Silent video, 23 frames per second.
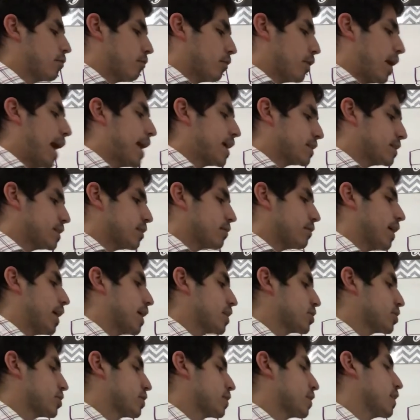acting
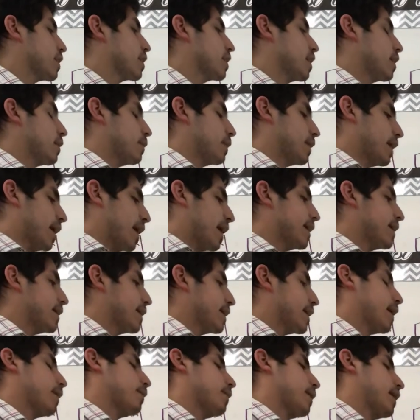rationally, but ending
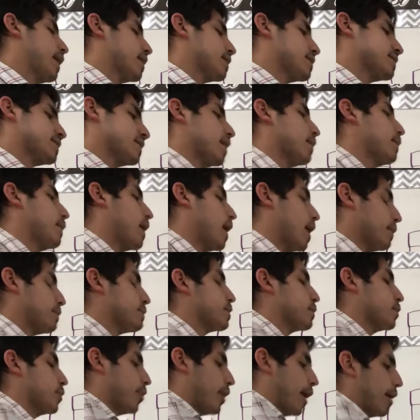up at
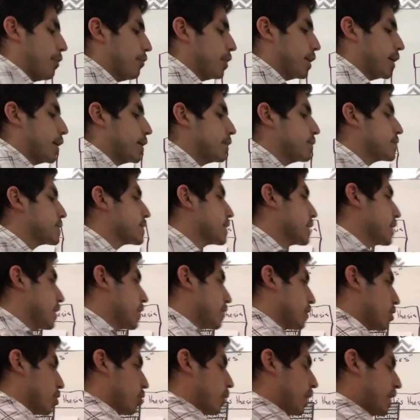suboptimal outcomes. There
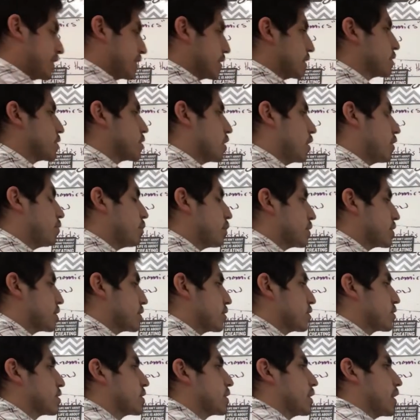are ways to solve
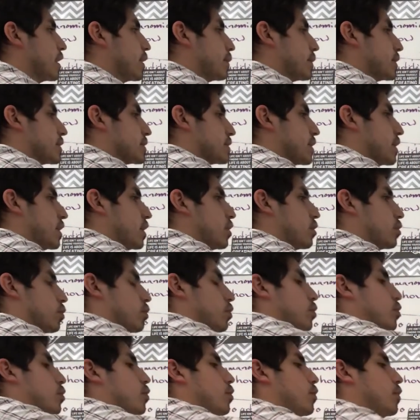prisoner's dilemmas
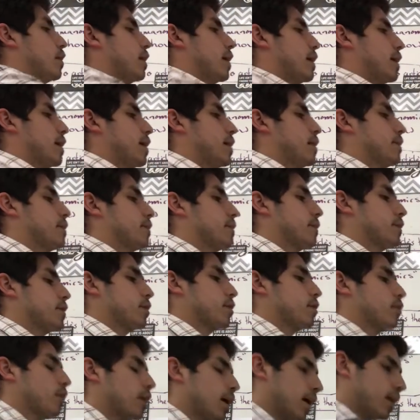through
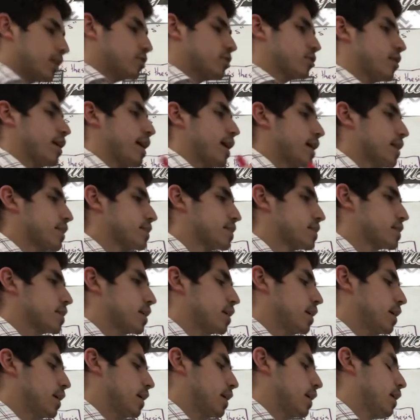contracts,
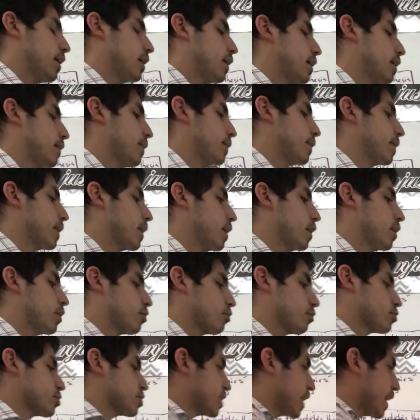through
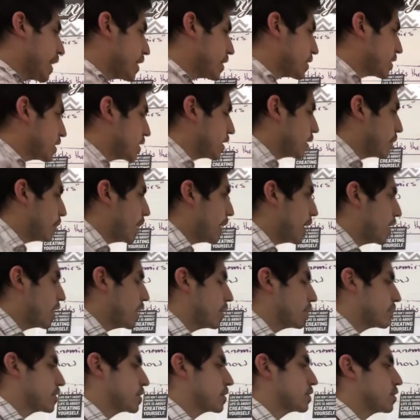changing the
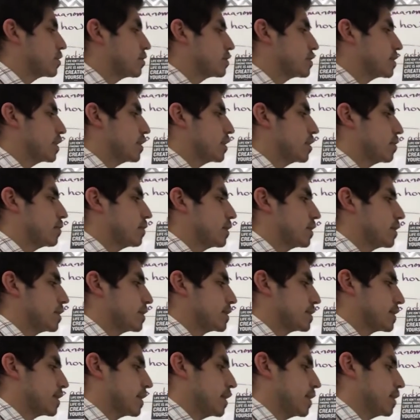payoffs associated with these
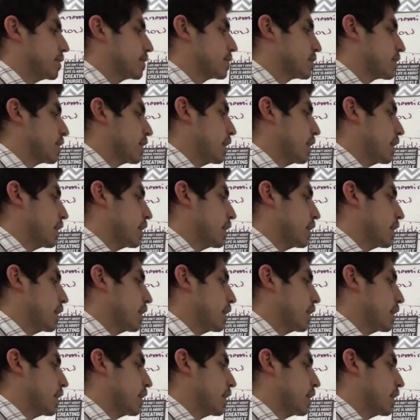things.